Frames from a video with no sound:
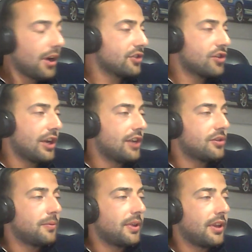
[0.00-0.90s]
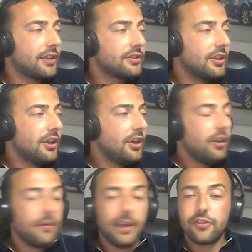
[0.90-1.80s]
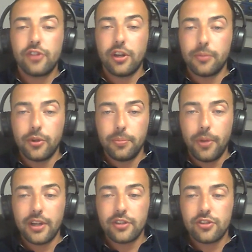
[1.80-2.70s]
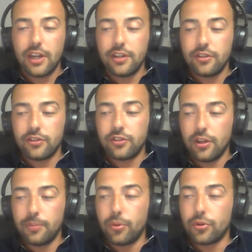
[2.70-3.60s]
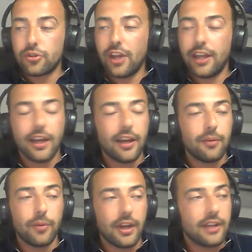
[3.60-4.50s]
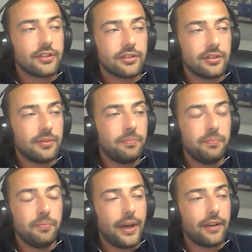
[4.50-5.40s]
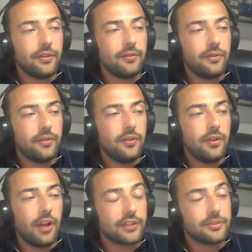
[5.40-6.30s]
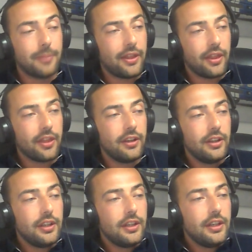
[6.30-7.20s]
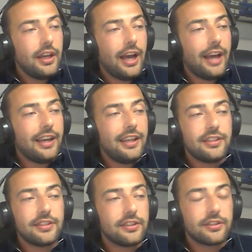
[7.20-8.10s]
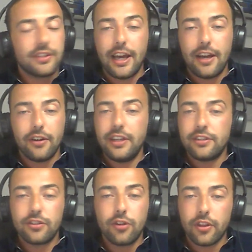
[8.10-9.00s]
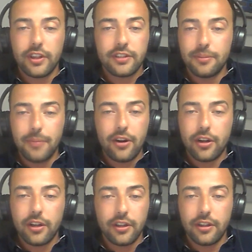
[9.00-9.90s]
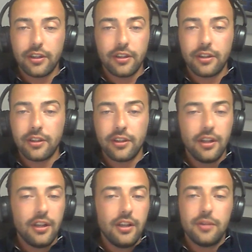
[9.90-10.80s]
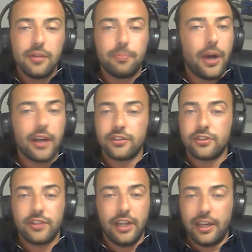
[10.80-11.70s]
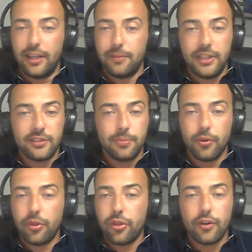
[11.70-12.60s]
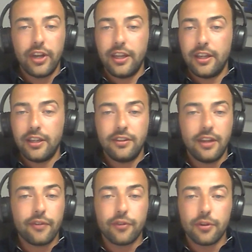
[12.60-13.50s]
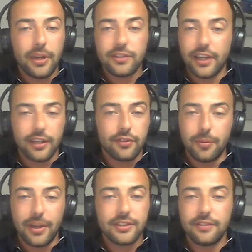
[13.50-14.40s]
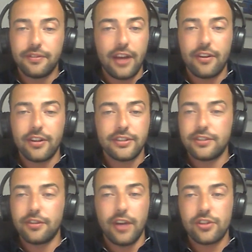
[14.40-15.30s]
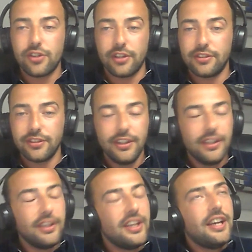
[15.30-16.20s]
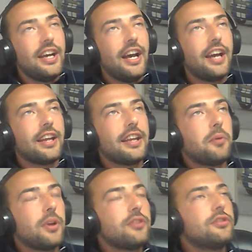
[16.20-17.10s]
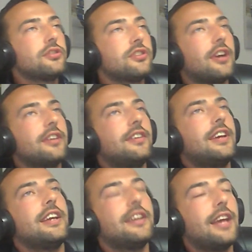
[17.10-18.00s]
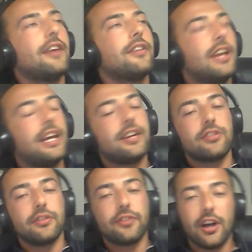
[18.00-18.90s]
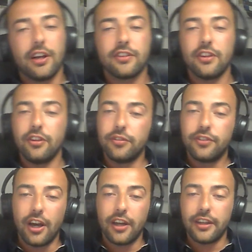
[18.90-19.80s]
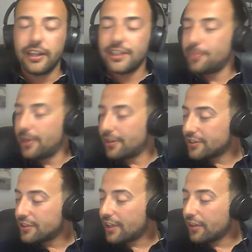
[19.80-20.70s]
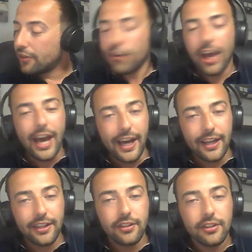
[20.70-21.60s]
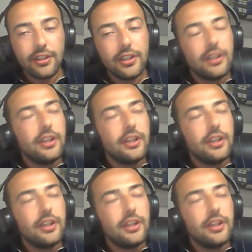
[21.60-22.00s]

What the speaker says: part exchanging with us. We had a gentleman who part exchanged a Porsche Taycan with us about last month. And he's got this American buzz in him. He's bought 3 different Mustangs from us in various iterations. And I think once you start ticking down the list of cars that you've done, experiences that you've had,